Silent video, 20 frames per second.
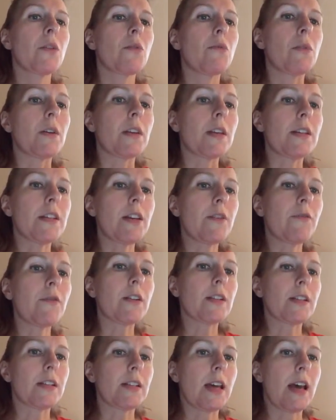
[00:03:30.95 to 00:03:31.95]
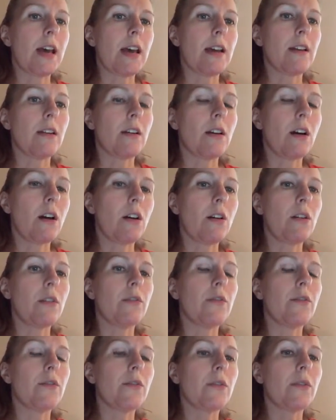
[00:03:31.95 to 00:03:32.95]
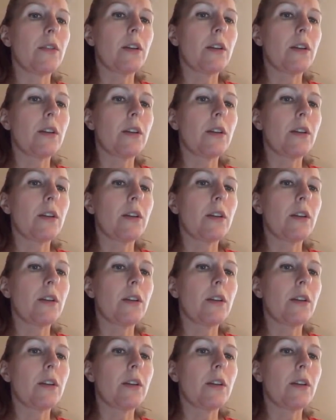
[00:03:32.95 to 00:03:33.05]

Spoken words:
with a different set of,